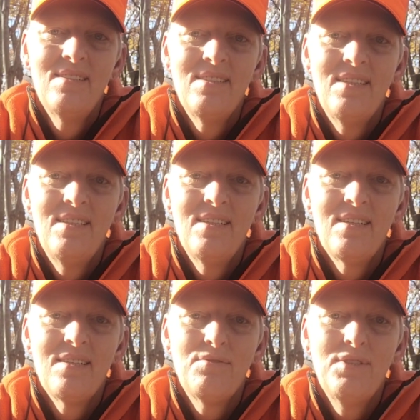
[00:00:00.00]

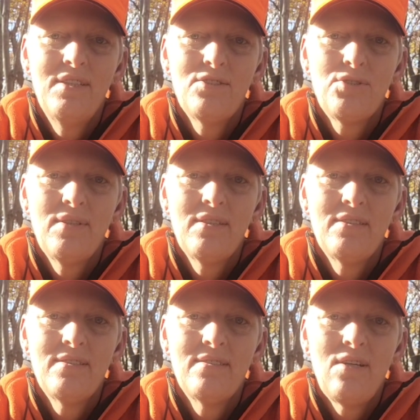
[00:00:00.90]
the Foothills trail
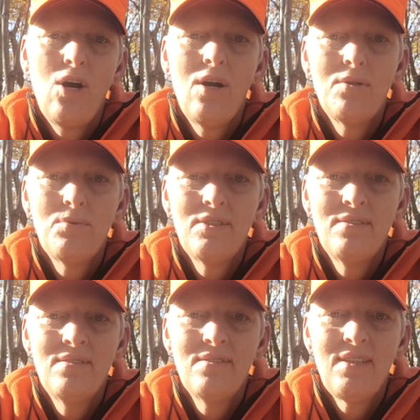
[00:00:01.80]
is a hard one
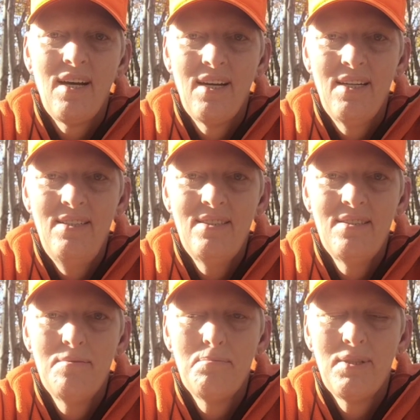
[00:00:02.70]
to hike,
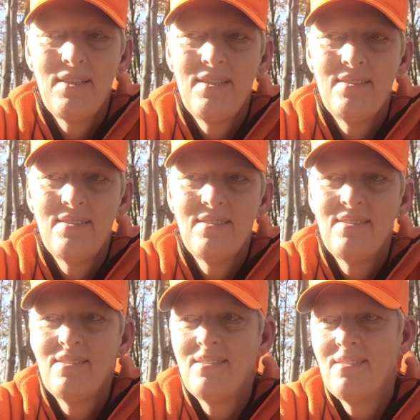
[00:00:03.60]
but
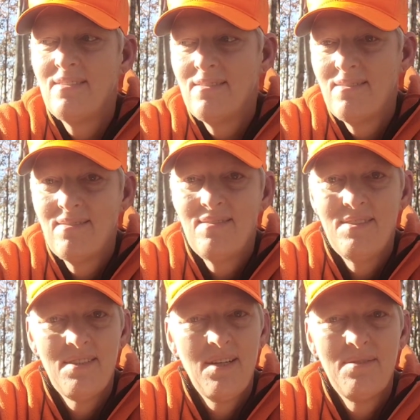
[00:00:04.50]

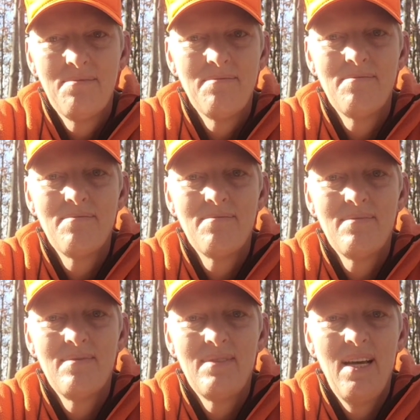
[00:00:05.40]
you know,
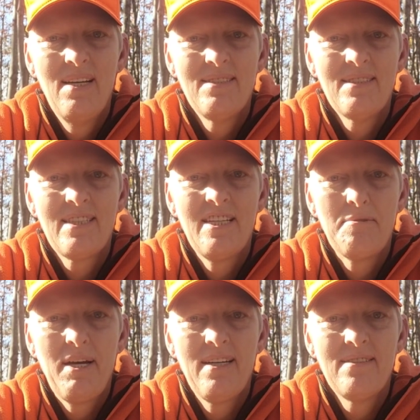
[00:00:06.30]
it has its
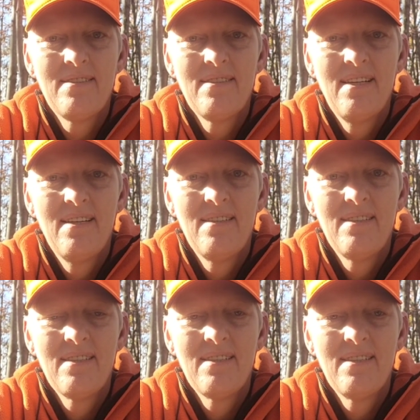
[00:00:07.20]
kickbacks. And
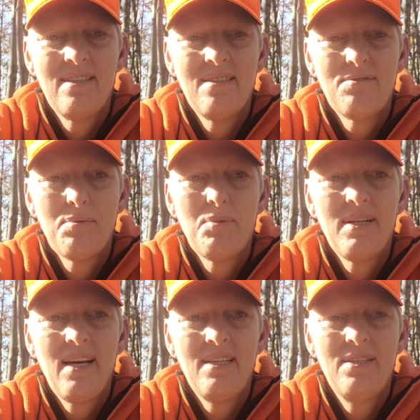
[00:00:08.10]
from what
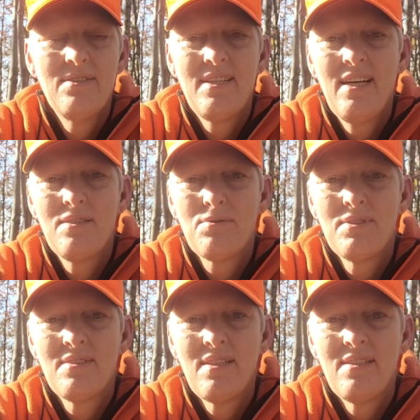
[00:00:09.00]
I hear, Taz
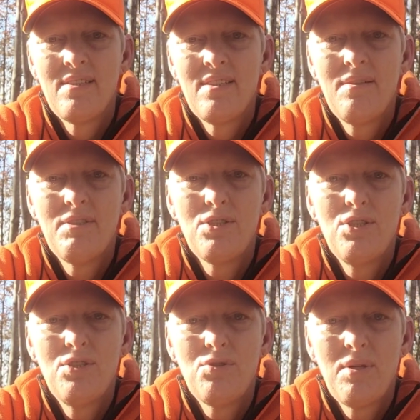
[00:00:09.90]
was giving
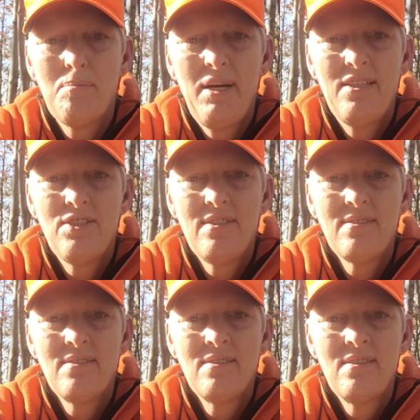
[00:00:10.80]
good trail magic
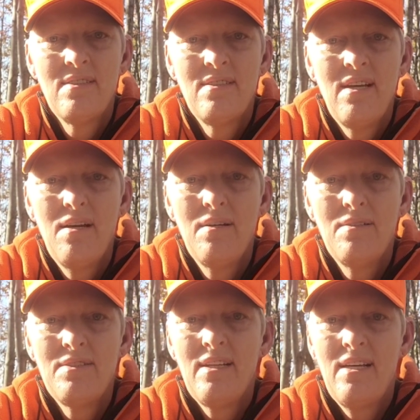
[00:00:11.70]

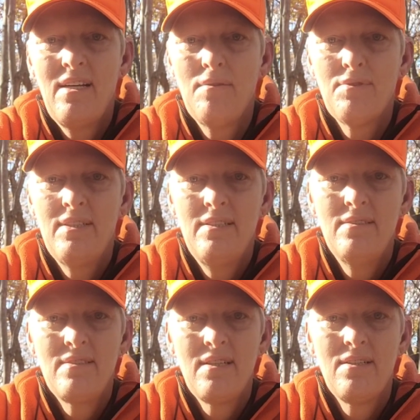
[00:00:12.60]
at every
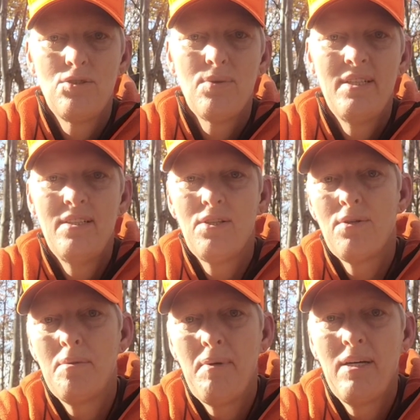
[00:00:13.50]

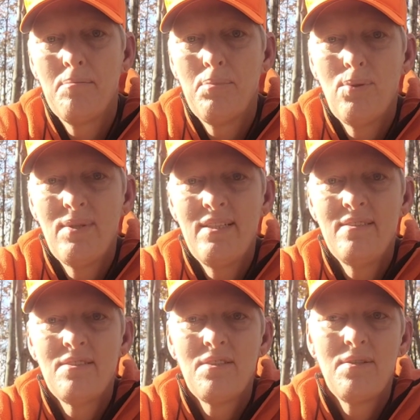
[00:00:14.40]
20-30 mile
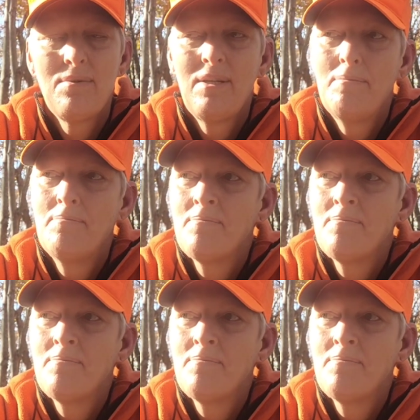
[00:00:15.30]
point. So